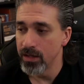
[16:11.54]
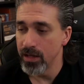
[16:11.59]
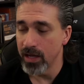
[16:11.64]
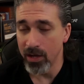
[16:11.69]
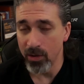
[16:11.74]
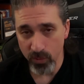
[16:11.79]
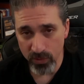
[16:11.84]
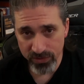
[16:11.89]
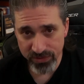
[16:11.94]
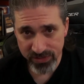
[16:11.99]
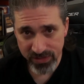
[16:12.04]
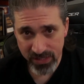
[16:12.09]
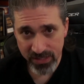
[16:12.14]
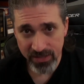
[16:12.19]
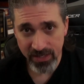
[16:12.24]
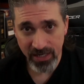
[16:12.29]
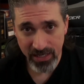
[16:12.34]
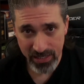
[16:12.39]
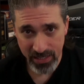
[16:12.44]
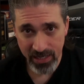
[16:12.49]
I will say
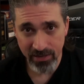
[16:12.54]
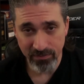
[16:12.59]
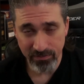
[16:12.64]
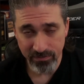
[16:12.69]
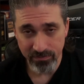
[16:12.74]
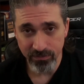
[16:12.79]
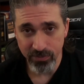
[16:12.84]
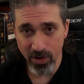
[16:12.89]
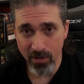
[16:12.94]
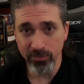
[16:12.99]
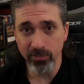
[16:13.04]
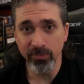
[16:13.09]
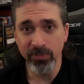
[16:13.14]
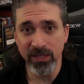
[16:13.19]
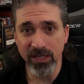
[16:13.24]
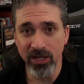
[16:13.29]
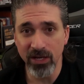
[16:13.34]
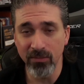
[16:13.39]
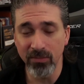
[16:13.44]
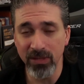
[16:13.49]
that I am probably
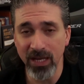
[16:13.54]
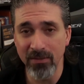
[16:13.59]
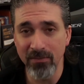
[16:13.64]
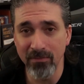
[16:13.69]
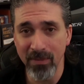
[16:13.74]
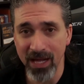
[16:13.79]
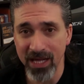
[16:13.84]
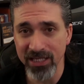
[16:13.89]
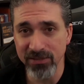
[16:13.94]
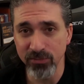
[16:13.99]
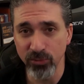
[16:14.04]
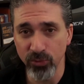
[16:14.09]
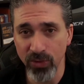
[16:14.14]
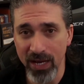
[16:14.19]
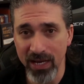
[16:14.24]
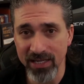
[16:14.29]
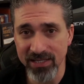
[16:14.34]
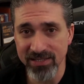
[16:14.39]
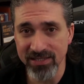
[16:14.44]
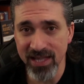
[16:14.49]
going to play Miles
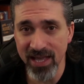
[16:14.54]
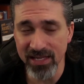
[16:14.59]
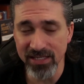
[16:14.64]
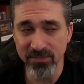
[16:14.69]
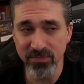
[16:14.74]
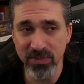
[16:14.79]
Morales next,